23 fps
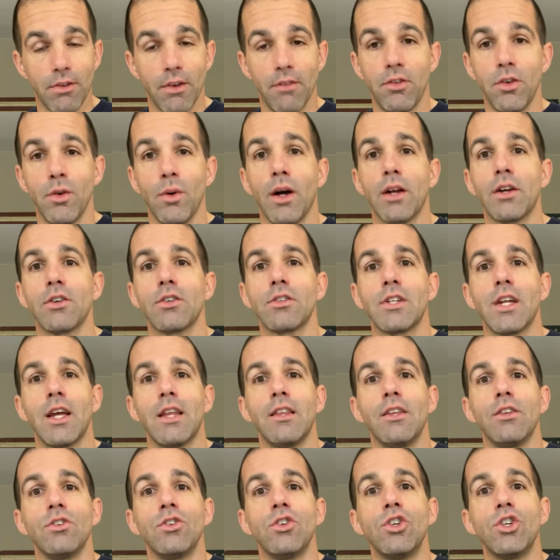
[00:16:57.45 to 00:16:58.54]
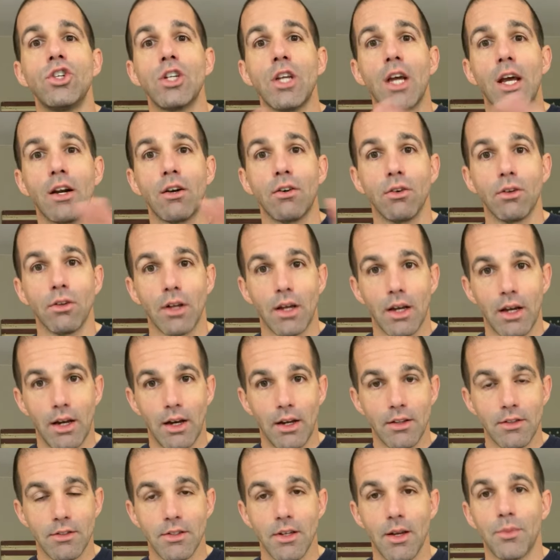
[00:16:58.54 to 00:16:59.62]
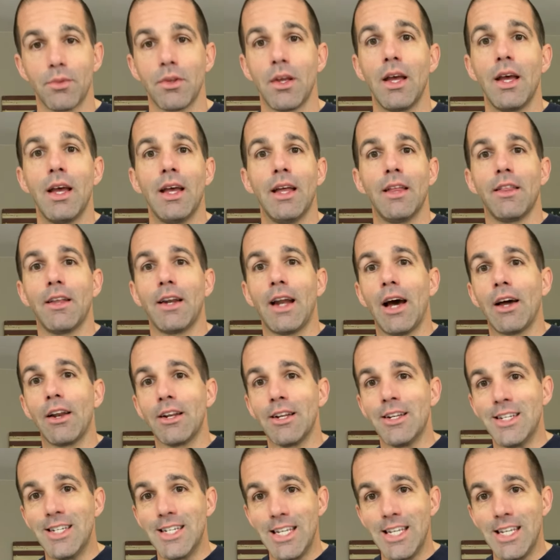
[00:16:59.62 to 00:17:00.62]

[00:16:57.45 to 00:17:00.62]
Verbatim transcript: If you understand these general concepts and then how to